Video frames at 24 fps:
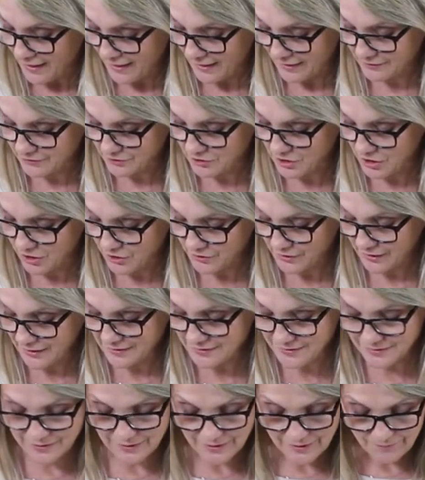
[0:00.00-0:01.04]
and
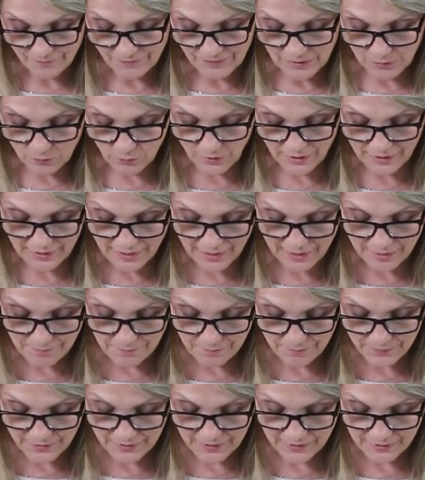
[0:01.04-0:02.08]
notice when
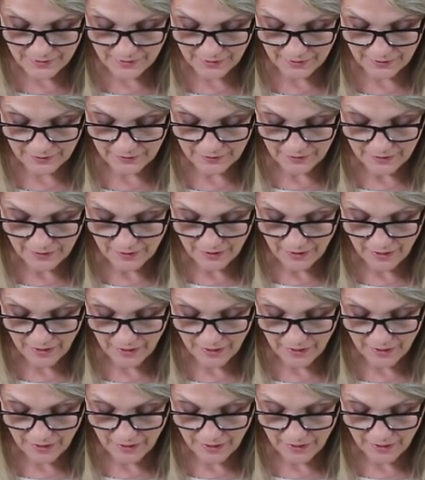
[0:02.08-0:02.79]
I'm pinning